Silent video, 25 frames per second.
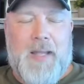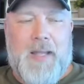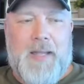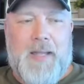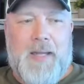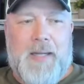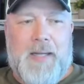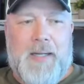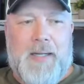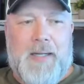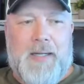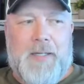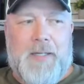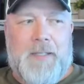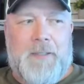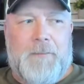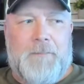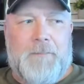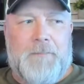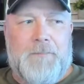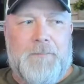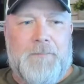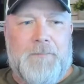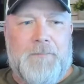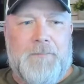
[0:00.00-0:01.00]

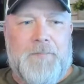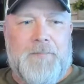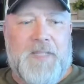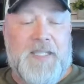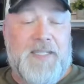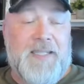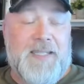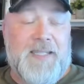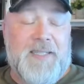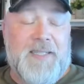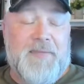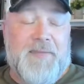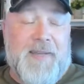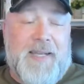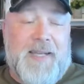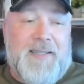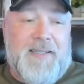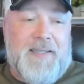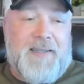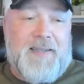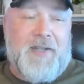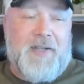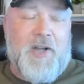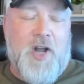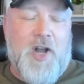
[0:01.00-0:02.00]
Because let's face
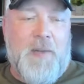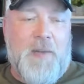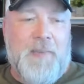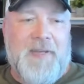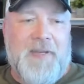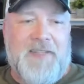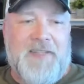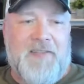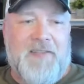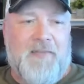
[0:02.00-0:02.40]
it, the commies